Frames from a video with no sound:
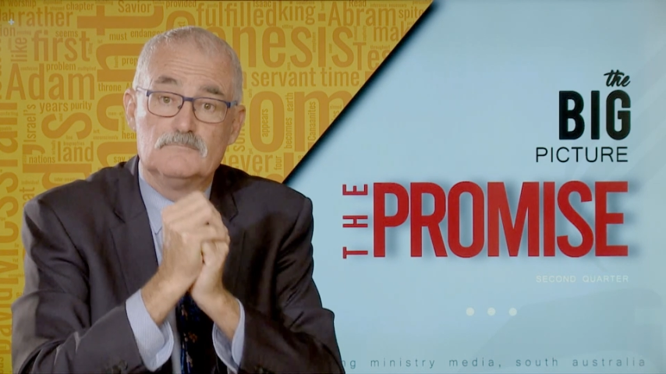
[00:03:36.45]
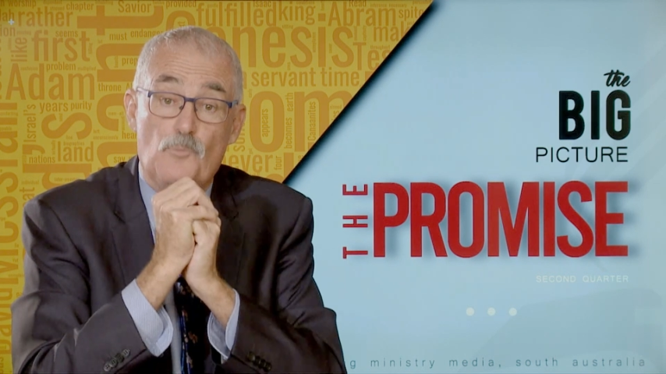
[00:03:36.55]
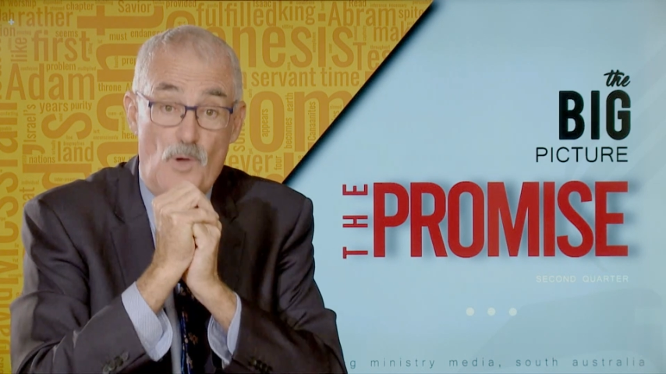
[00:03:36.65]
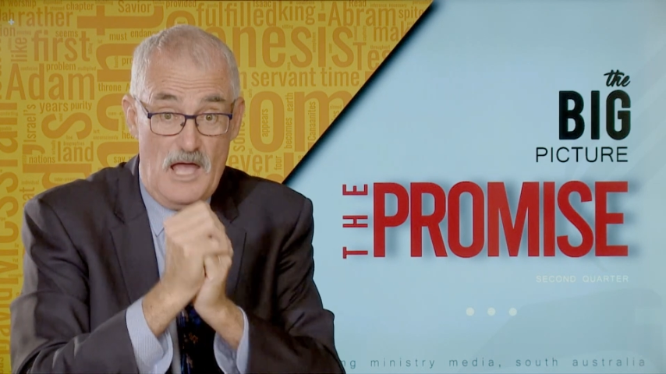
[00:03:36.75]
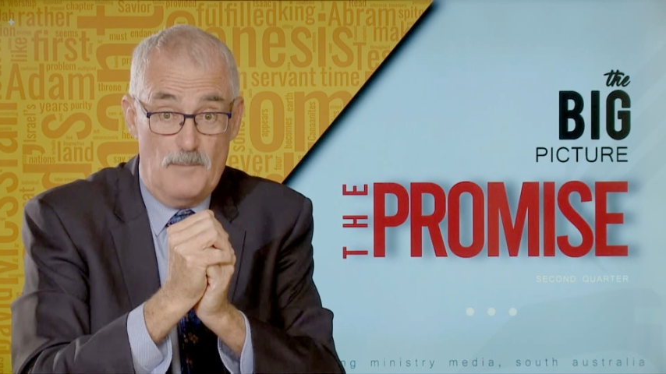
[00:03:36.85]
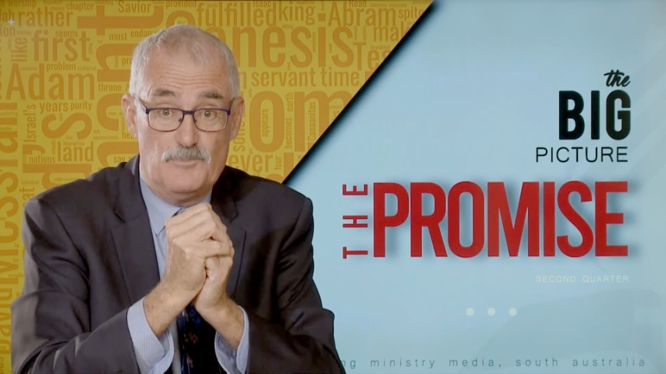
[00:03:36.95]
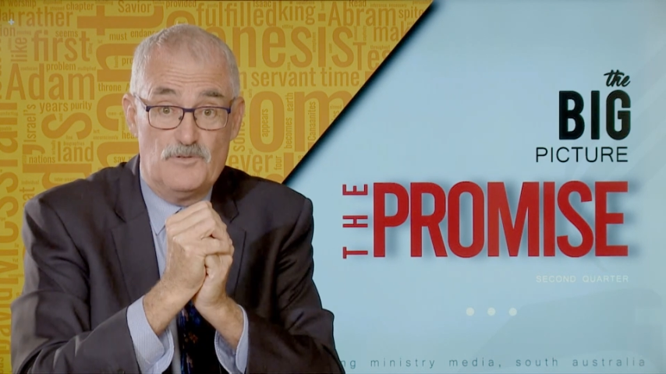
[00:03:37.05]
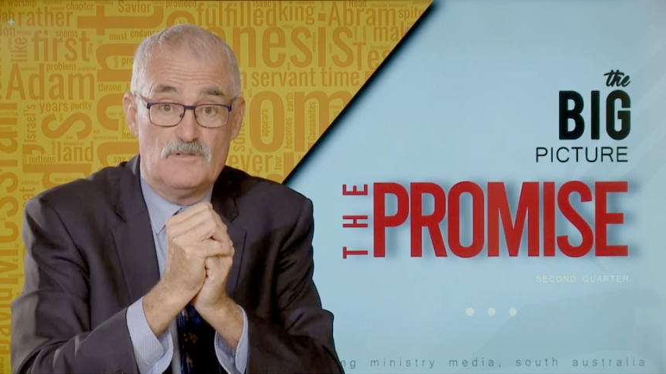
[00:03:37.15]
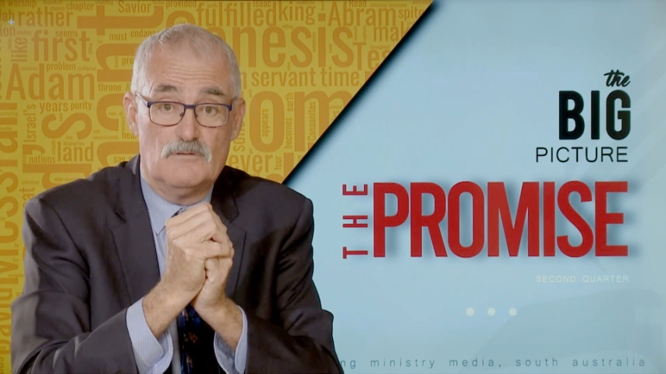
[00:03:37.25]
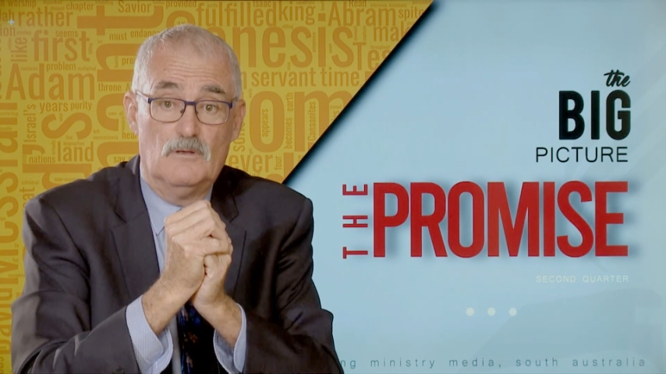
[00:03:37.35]

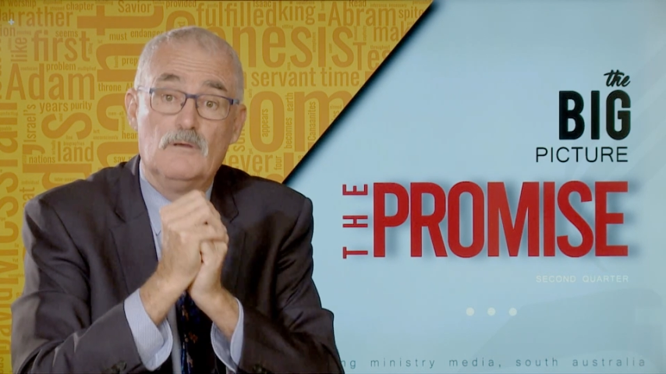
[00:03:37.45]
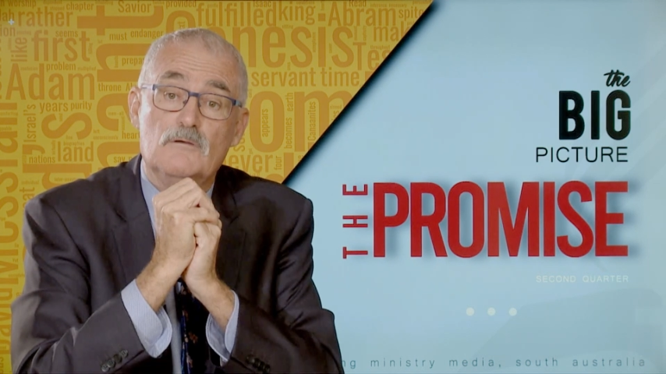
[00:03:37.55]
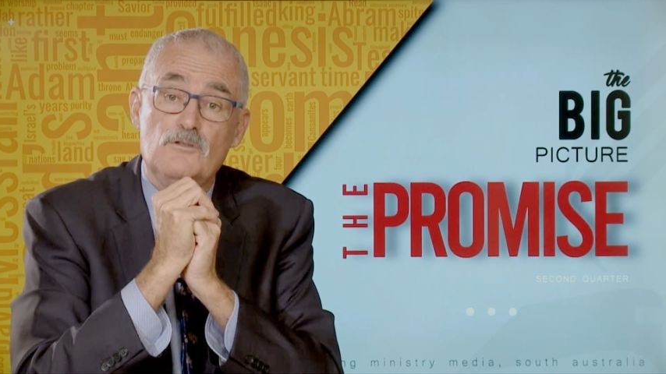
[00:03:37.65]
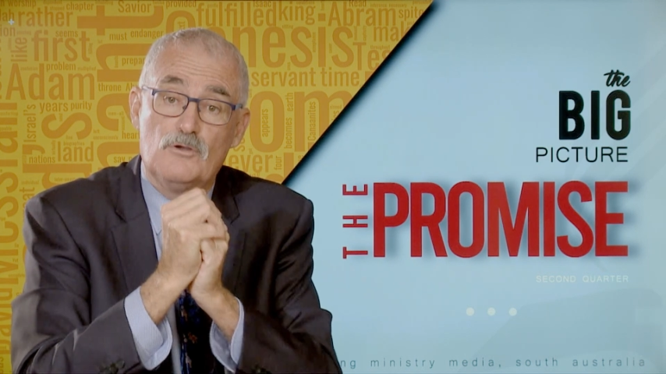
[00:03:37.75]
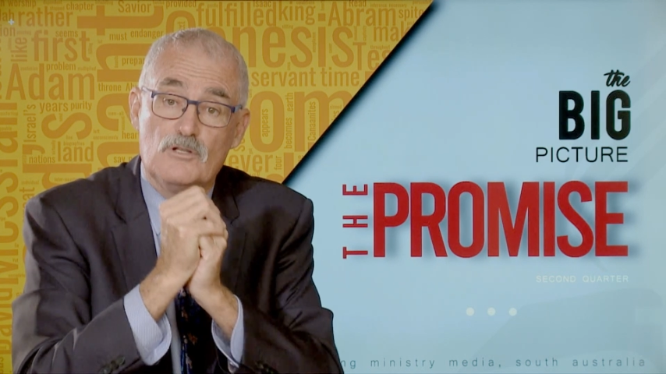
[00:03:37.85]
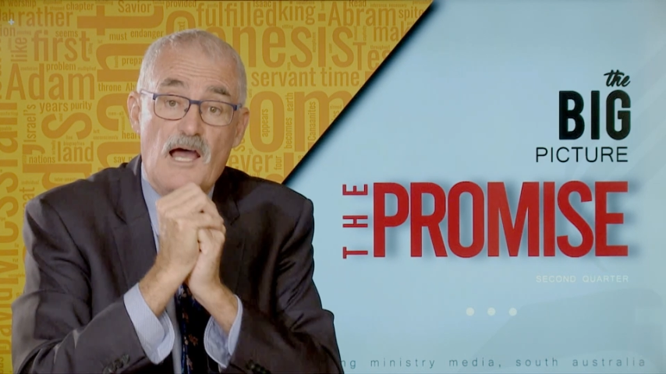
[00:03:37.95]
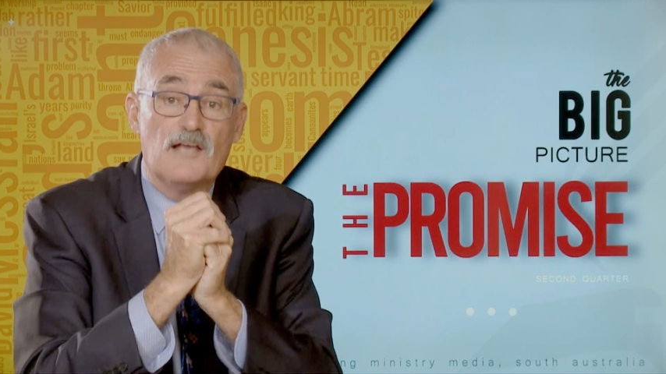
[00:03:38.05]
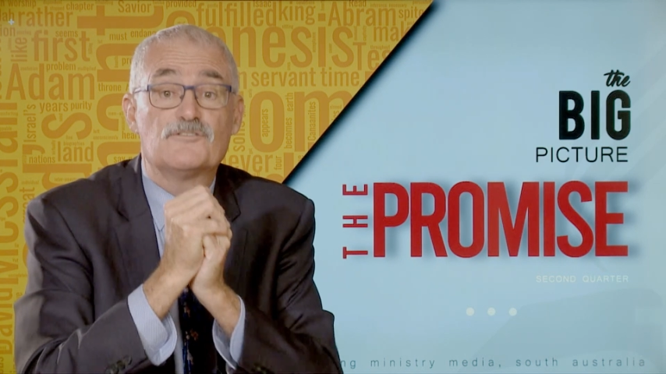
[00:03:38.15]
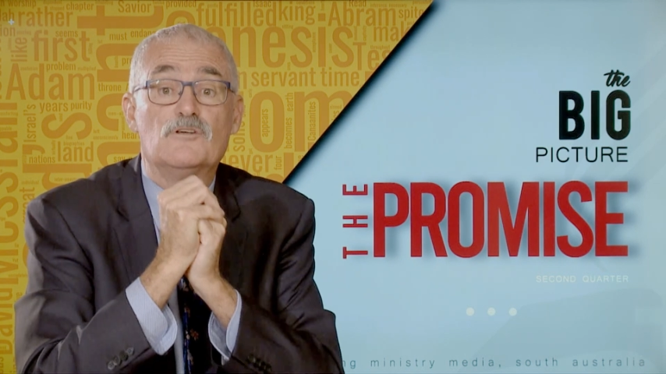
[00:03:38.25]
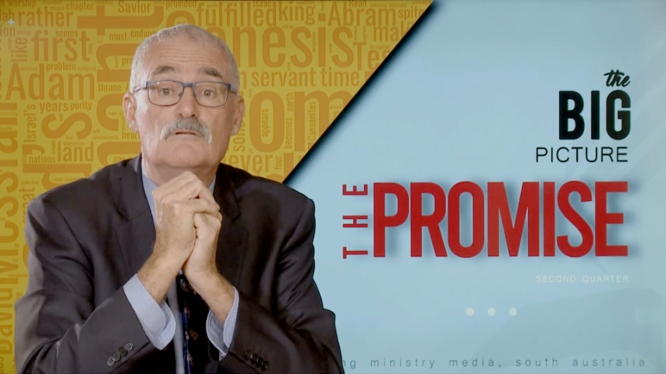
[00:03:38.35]
Perhaps you could
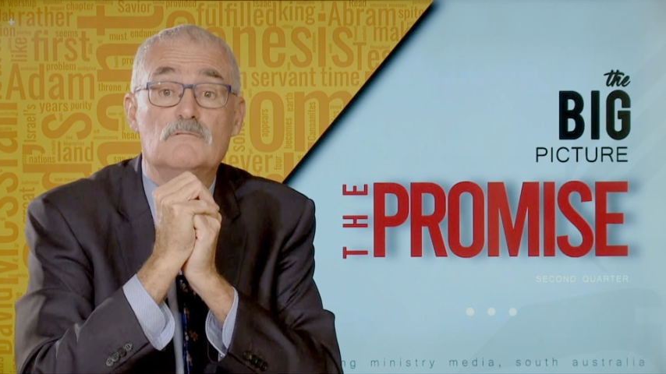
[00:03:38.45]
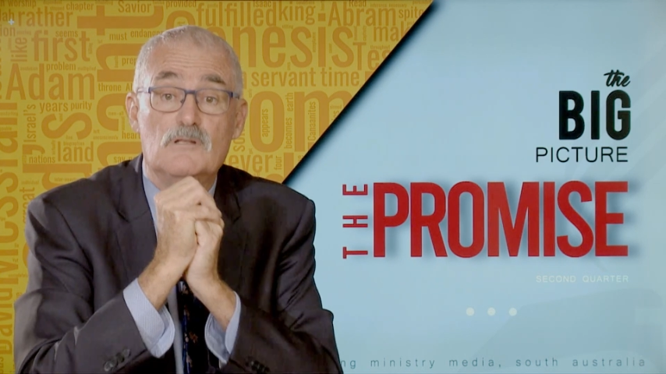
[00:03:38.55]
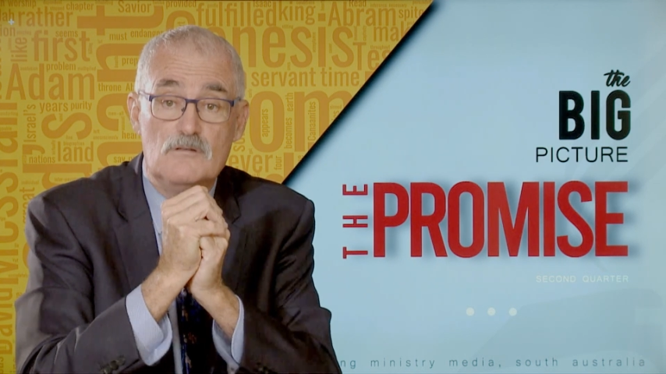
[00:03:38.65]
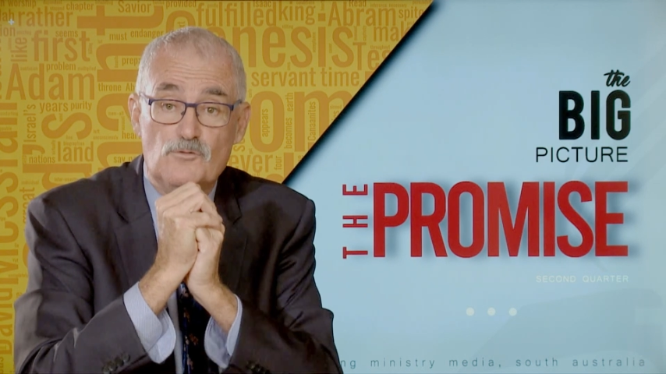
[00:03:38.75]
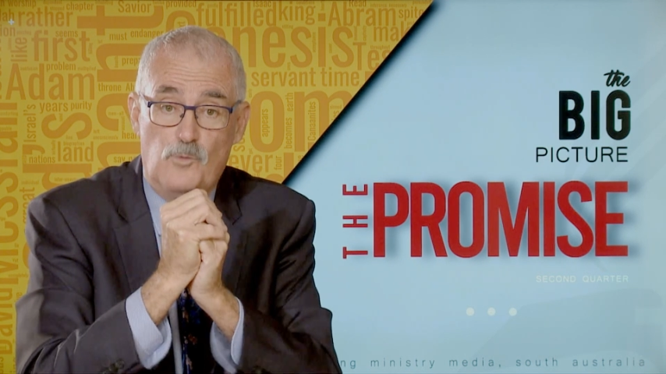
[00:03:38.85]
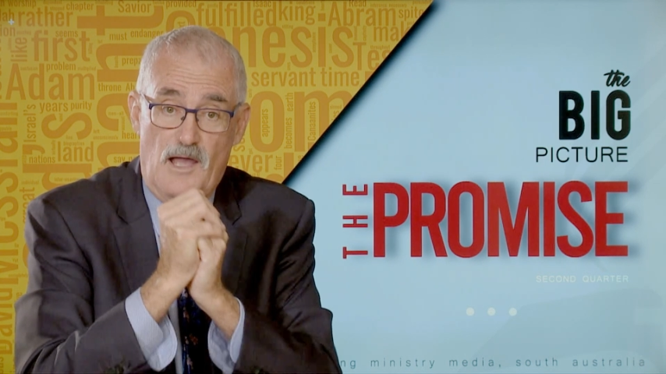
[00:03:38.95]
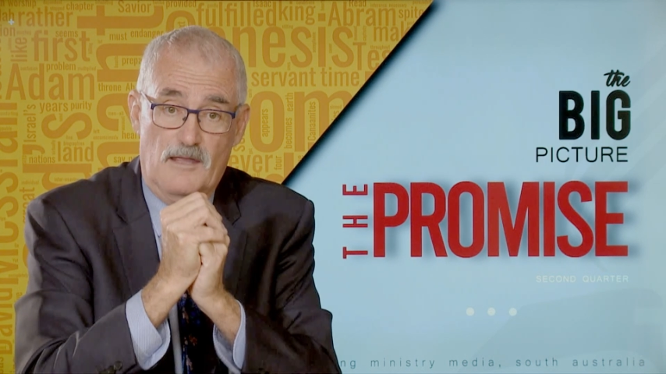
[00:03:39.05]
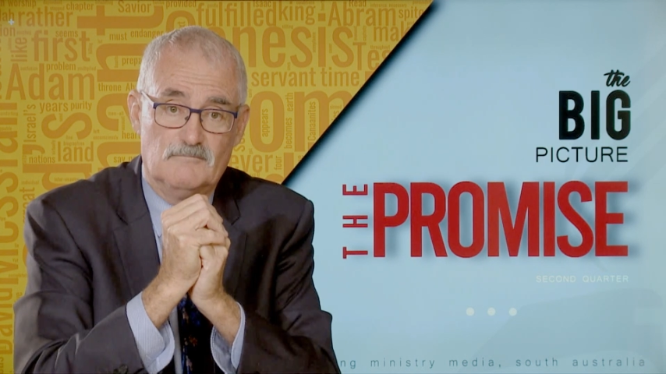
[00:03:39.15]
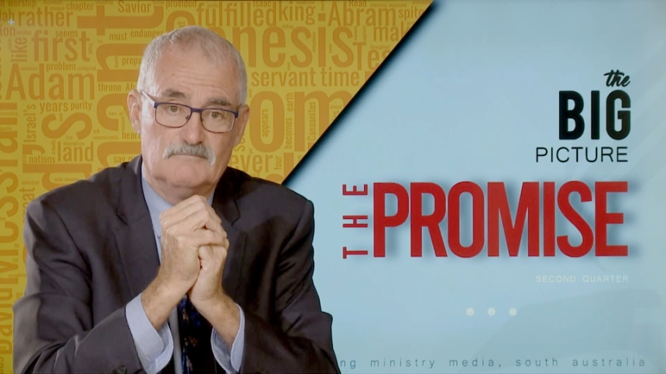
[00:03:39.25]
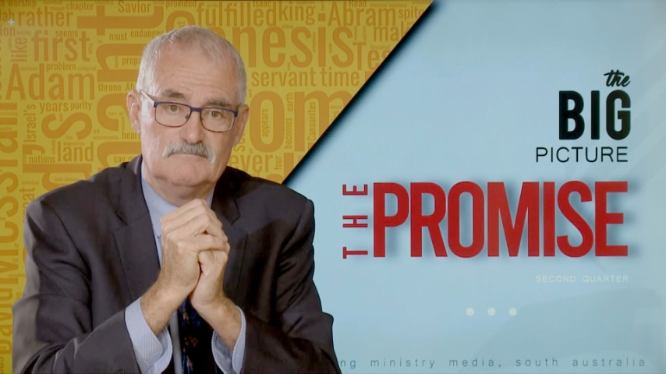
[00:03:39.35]
ask it in this way.